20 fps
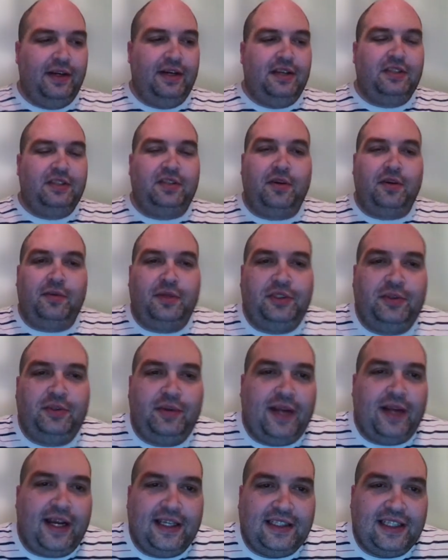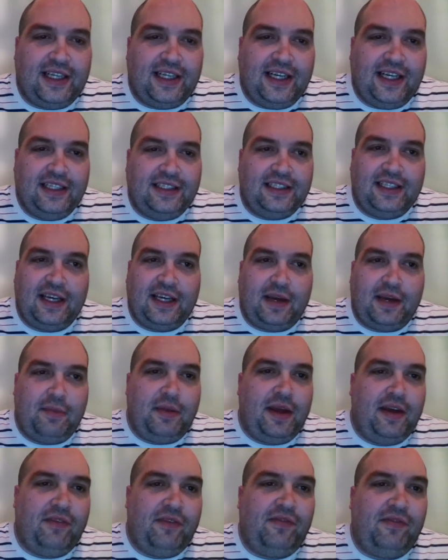So what you want to ask the kids is, it could
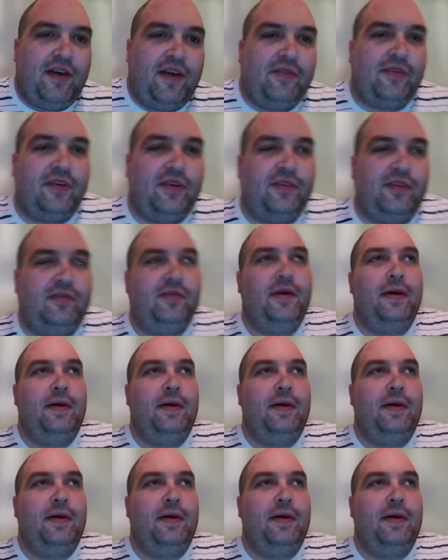be a favorite